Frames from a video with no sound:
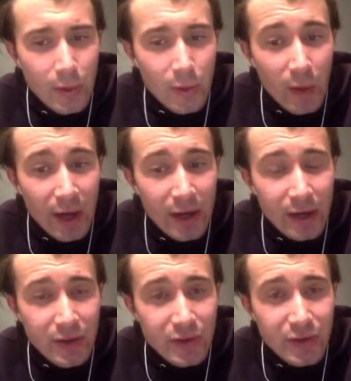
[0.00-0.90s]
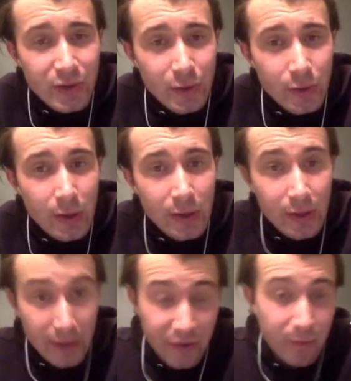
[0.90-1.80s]
wait until
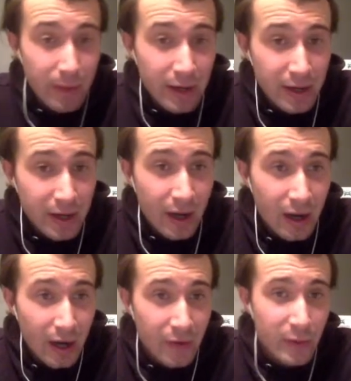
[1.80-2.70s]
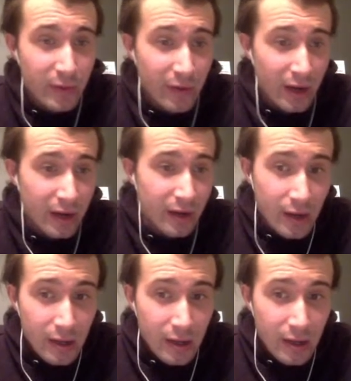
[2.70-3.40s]
next Monday after we've had